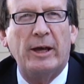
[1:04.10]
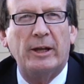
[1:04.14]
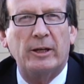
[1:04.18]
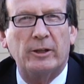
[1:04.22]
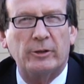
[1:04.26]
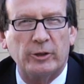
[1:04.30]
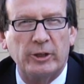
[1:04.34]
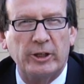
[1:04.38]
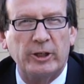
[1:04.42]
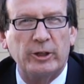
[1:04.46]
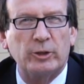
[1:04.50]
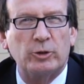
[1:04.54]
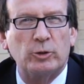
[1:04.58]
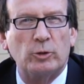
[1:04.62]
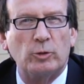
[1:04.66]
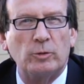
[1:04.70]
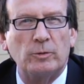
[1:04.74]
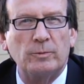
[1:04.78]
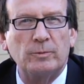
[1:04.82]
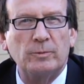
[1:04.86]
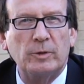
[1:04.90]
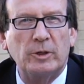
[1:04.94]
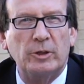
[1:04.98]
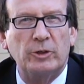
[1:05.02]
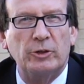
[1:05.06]
analytical
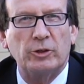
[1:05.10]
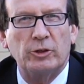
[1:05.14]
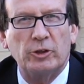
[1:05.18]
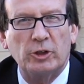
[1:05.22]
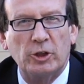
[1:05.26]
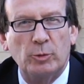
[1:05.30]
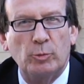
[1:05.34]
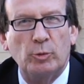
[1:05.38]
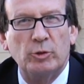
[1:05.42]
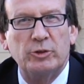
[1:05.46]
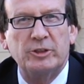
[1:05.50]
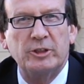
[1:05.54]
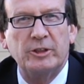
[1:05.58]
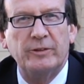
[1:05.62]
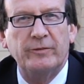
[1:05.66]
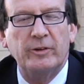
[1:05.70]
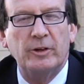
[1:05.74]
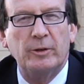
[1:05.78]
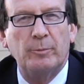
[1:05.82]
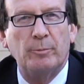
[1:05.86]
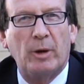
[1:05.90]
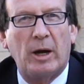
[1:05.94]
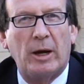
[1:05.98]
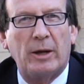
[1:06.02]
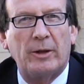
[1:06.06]
and deliberative
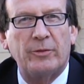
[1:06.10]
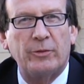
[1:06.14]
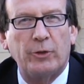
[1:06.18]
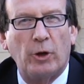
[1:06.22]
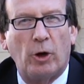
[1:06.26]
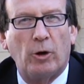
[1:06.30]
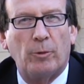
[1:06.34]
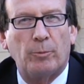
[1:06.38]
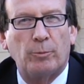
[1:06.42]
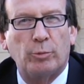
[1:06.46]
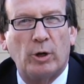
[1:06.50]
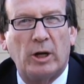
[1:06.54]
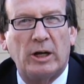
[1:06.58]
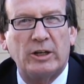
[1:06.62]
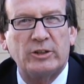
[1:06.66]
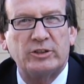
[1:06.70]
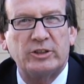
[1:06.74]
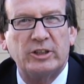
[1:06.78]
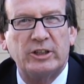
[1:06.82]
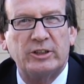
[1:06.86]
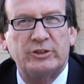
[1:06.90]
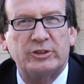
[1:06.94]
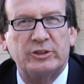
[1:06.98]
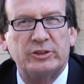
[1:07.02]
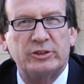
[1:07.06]
in my thought
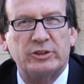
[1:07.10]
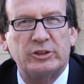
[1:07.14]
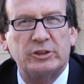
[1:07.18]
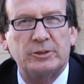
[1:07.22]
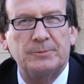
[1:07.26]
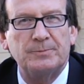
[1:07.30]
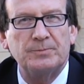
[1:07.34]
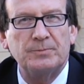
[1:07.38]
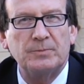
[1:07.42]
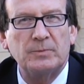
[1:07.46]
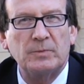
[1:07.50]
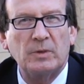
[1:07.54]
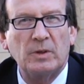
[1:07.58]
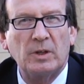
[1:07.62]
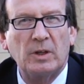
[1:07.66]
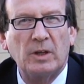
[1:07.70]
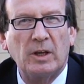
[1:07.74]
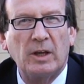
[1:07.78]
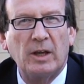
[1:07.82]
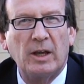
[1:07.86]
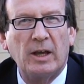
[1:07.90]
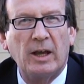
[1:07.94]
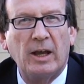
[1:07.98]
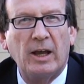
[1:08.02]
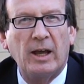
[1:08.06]
processes,
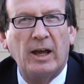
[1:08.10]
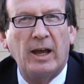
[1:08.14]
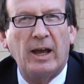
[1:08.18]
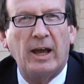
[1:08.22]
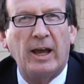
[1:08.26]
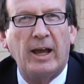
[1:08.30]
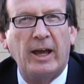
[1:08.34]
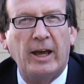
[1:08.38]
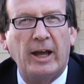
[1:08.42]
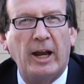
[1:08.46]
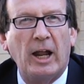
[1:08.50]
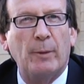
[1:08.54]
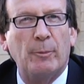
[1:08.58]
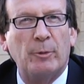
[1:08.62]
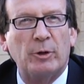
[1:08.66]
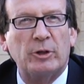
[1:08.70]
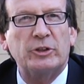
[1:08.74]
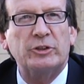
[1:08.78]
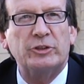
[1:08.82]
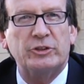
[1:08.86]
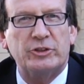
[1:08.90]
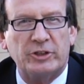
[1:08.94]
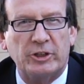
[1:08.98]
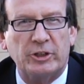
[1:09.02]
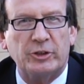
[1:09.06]
and I'm a
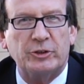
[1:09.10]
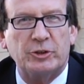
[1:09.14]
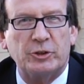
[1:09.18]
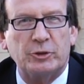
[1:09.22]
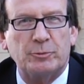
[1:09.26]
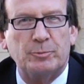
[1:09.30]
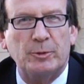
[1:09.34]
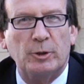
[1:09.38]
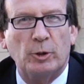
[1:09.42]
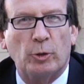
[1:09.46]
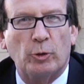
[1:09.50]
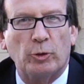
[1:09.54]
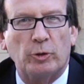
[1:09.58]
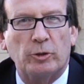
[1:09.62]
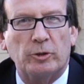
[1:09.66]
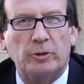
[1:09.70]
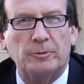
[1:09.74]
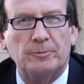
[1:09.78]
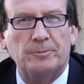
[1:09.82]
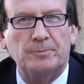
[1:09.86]
consensus builder.